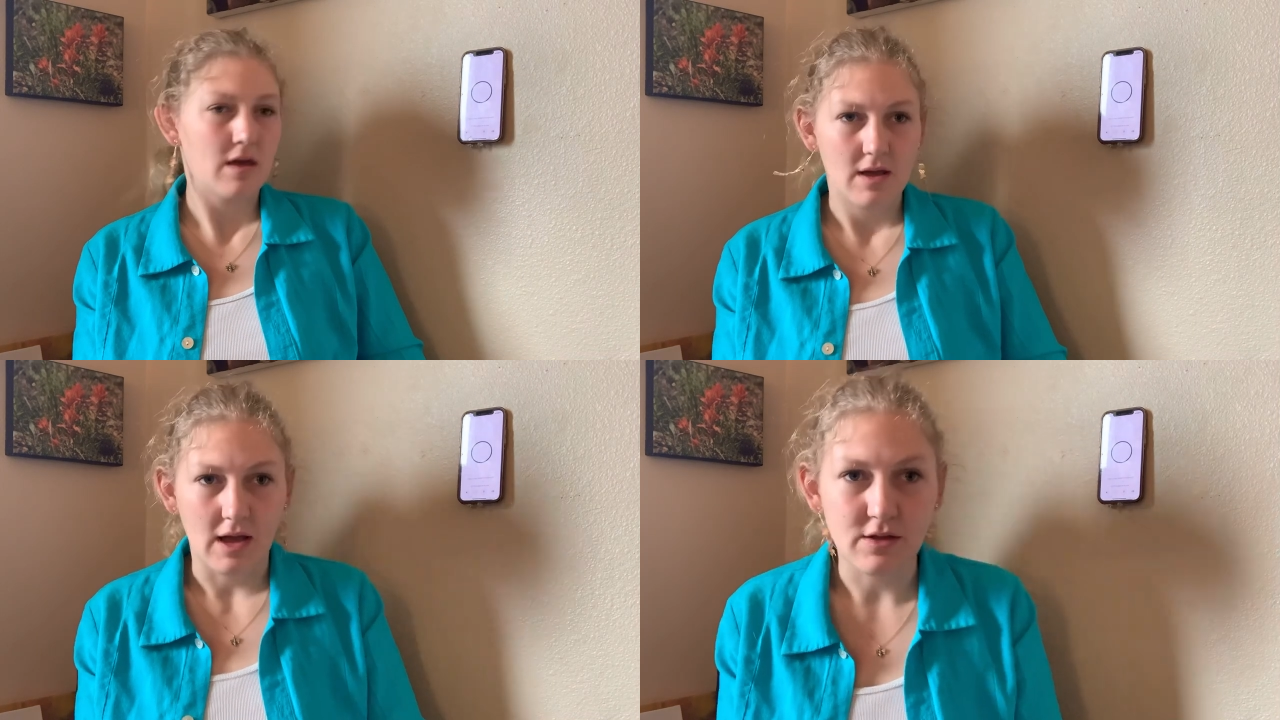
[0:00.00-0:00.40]

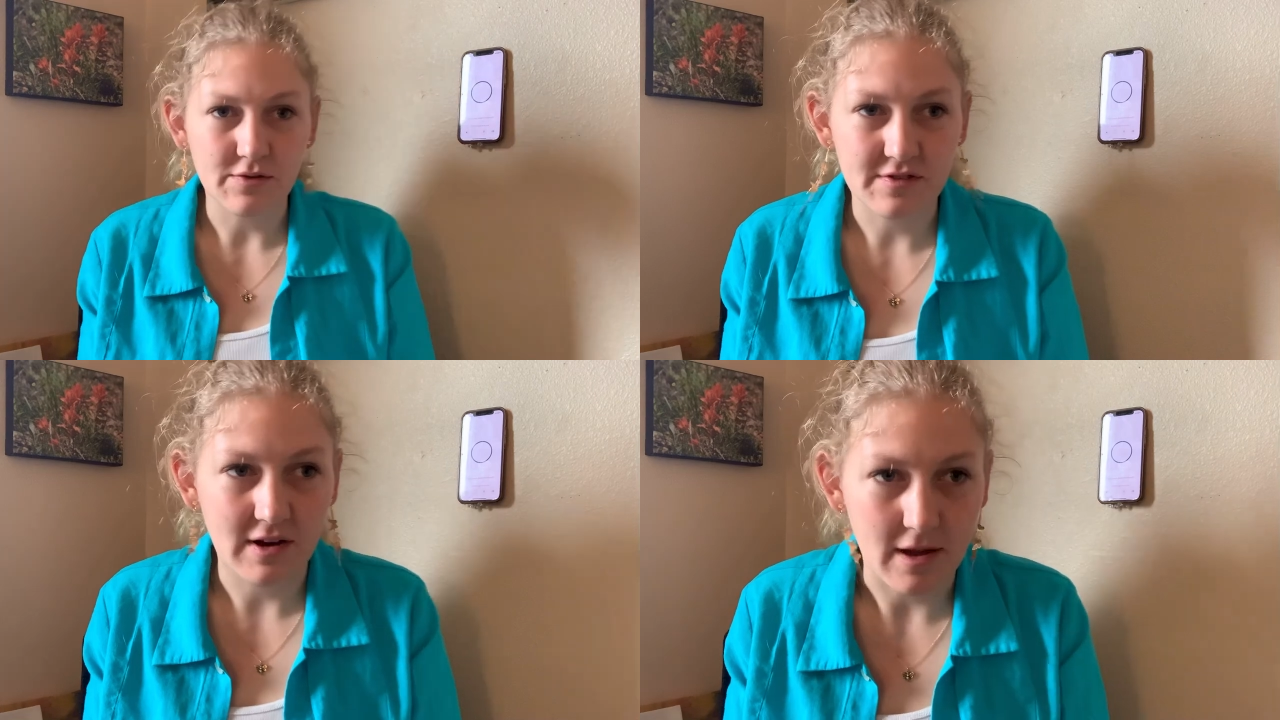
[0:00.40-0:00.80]
I
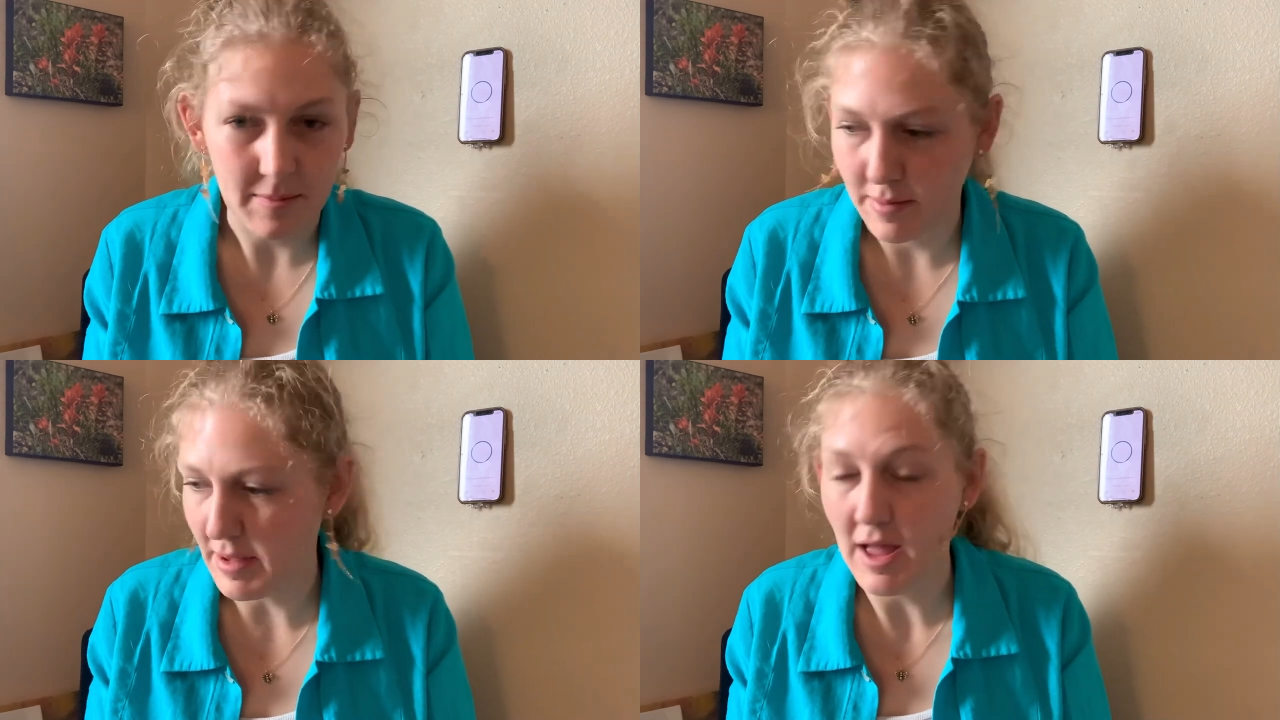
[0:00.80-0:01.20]
used it up,
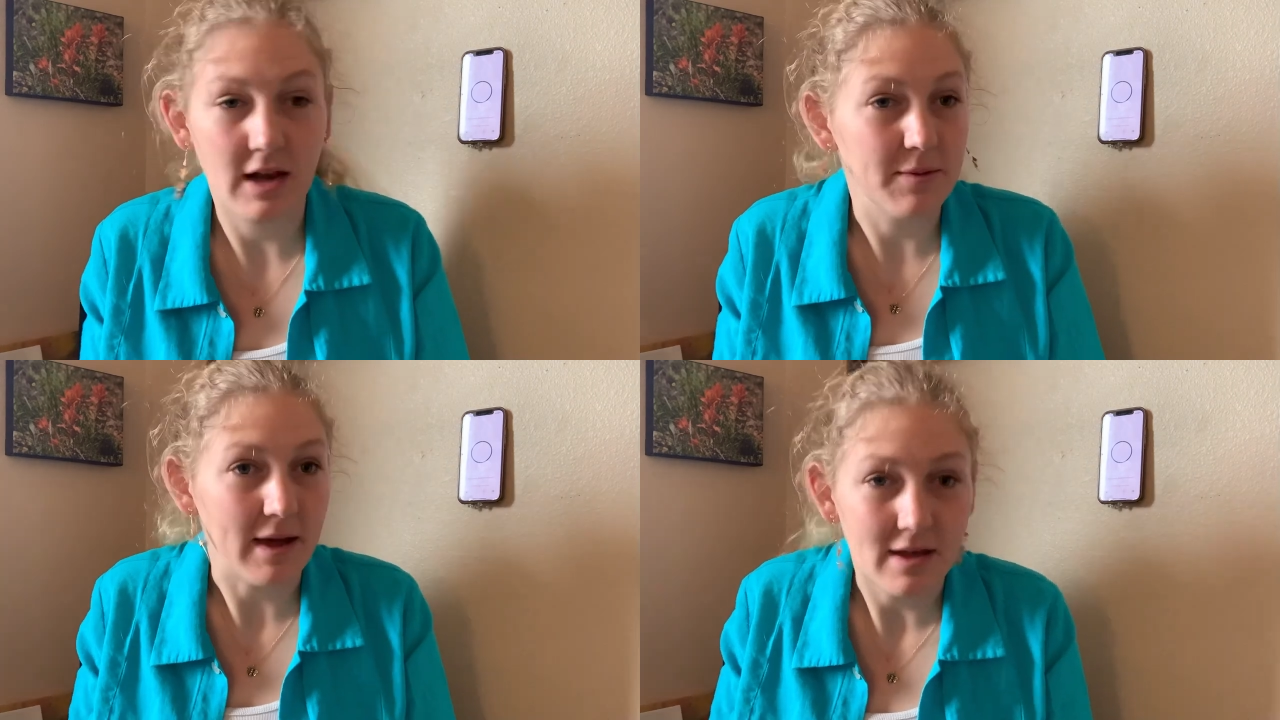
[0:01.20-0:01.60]
but
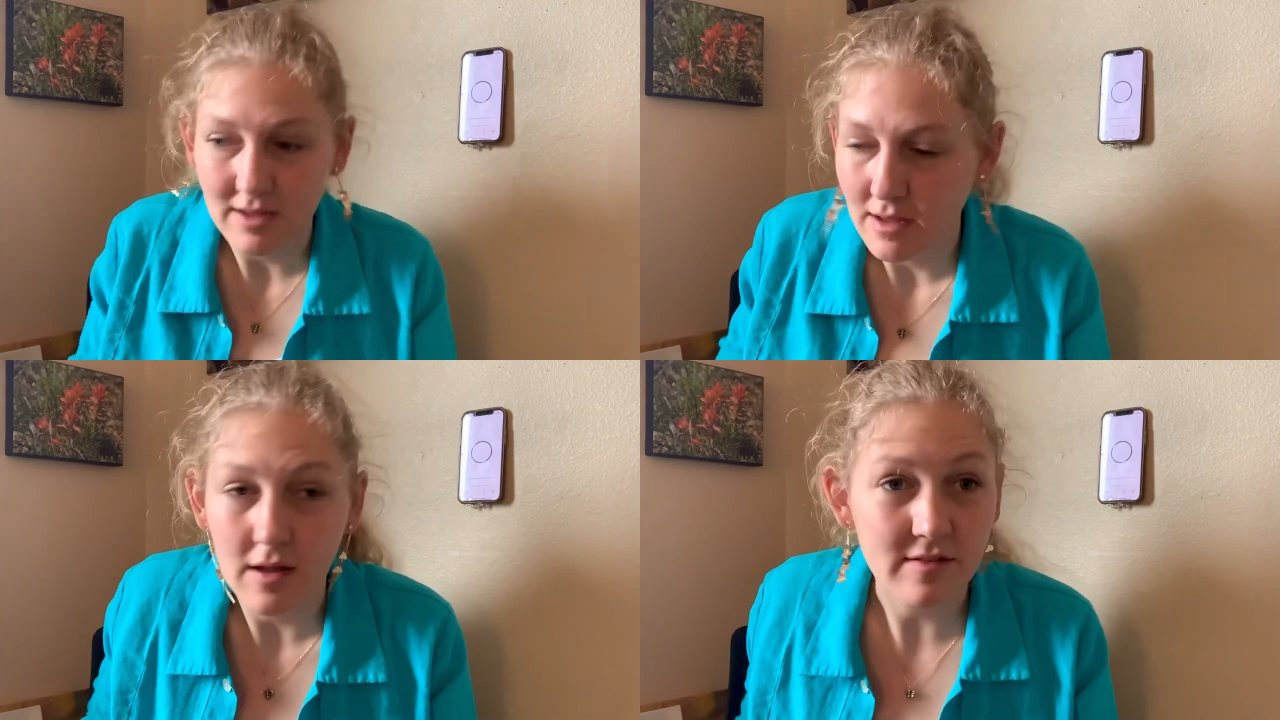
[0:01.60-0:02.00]
anyway,
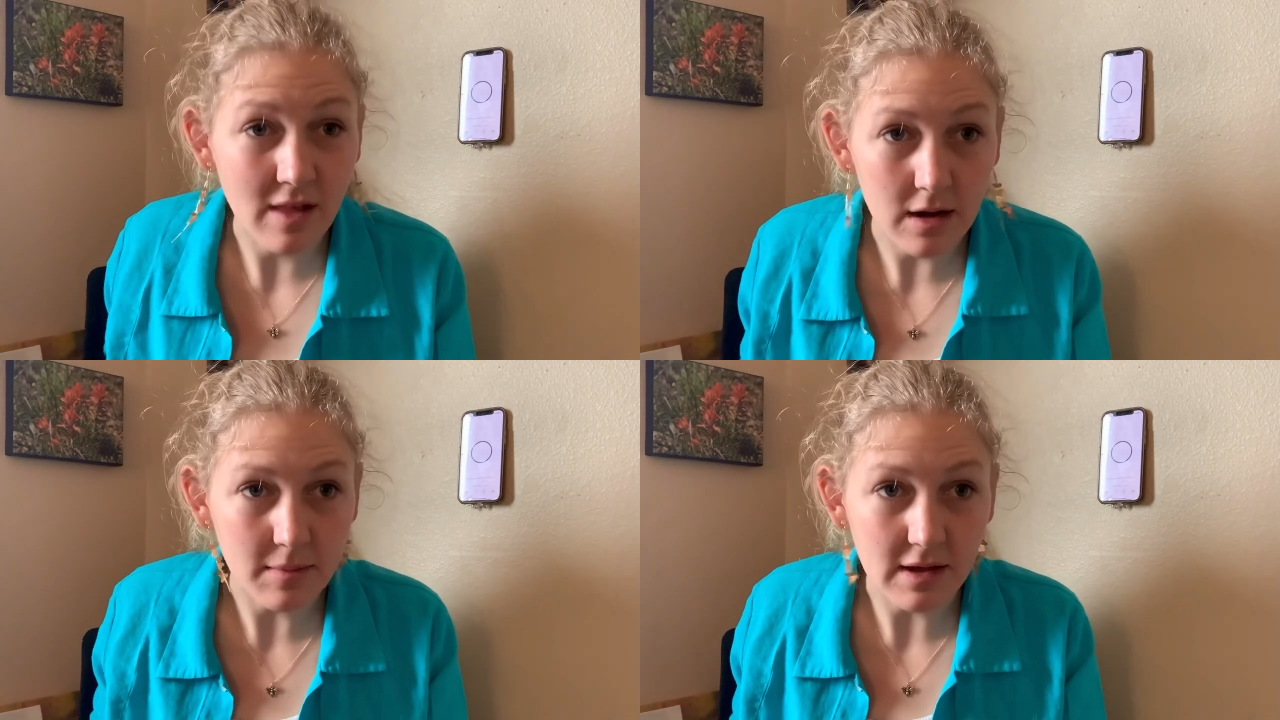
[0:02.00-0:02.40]
isn't
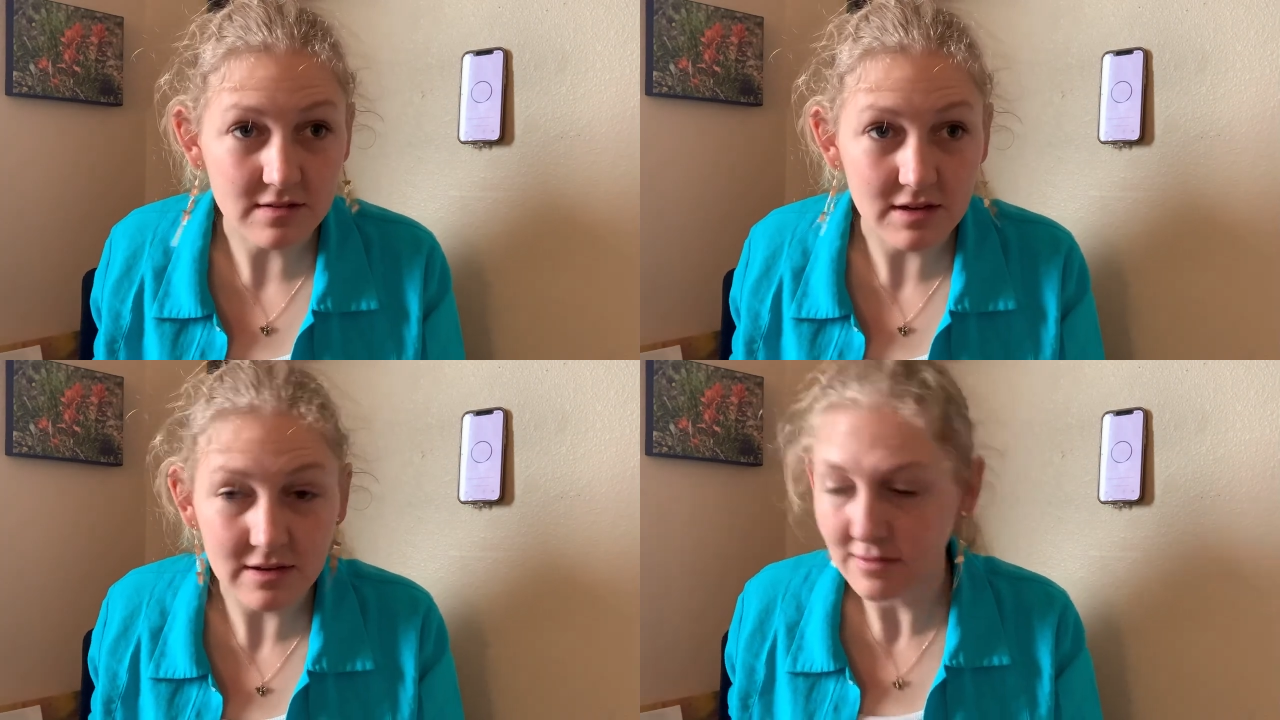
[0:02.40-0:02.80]
that
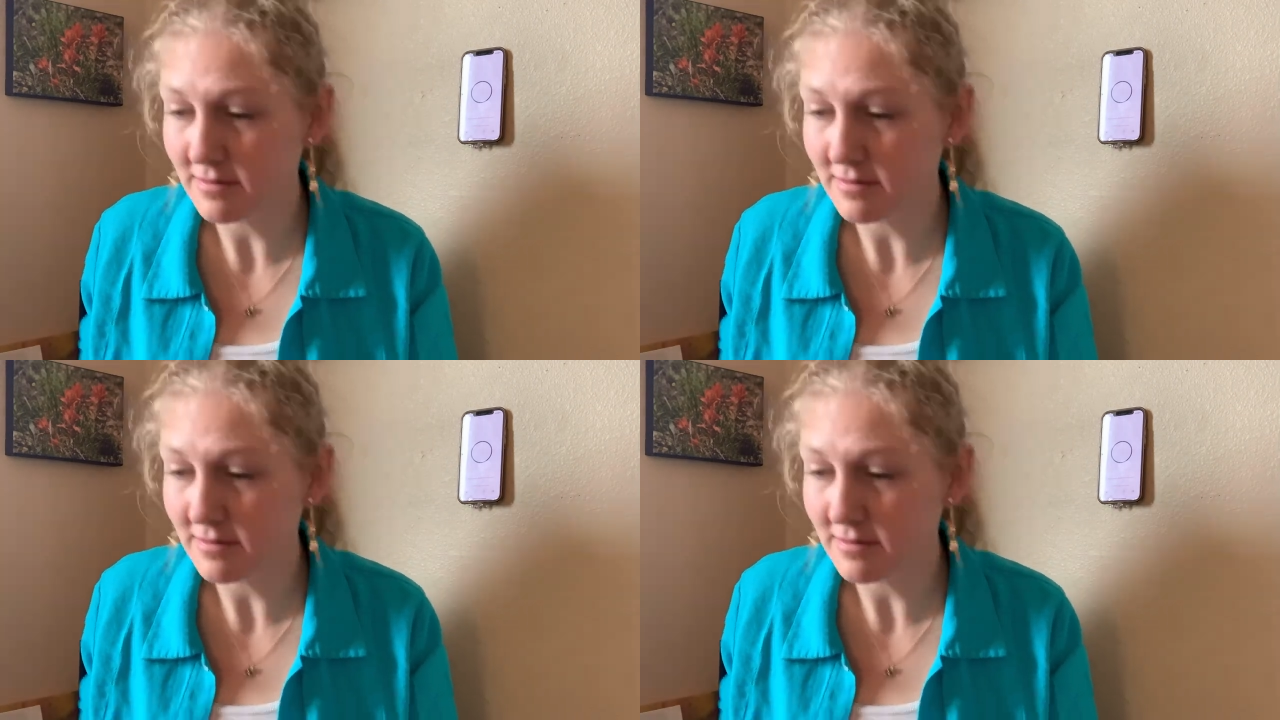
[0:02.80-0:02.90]
amazing?